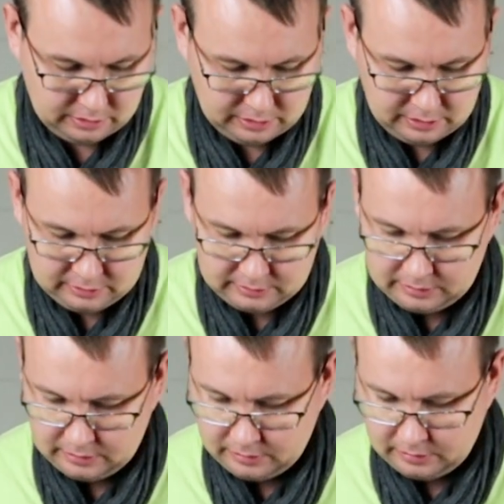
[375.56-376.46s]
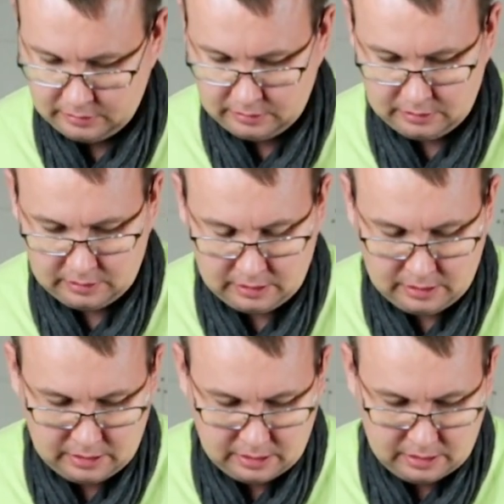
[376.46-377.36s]
Yes.
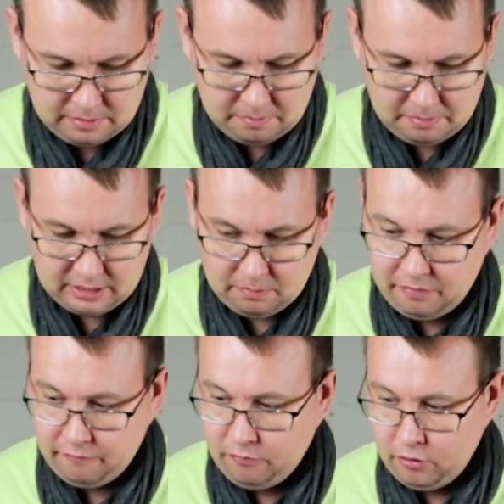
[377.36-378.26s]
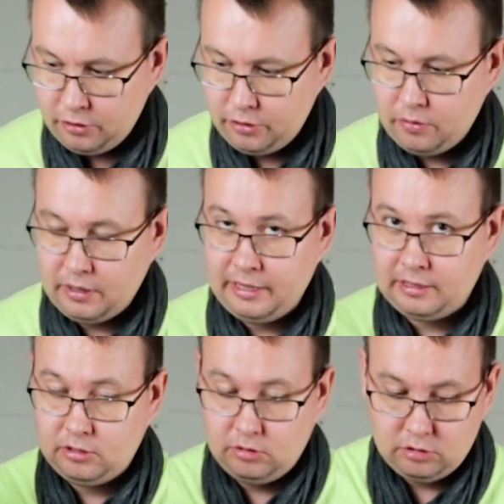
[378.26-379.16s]
But before you
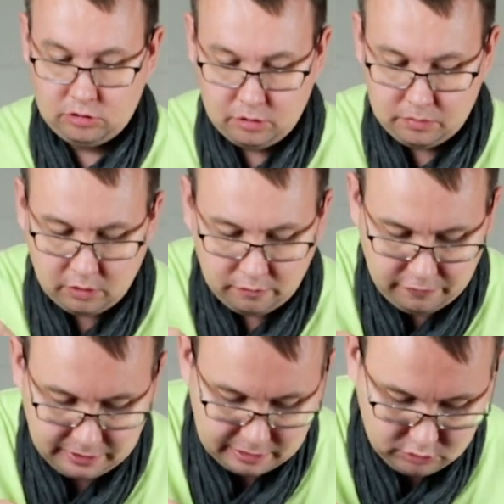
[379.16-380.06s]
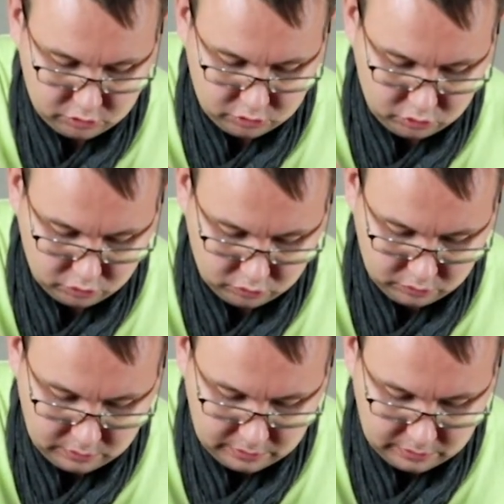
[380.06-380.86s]
connect it on the top, don't forget to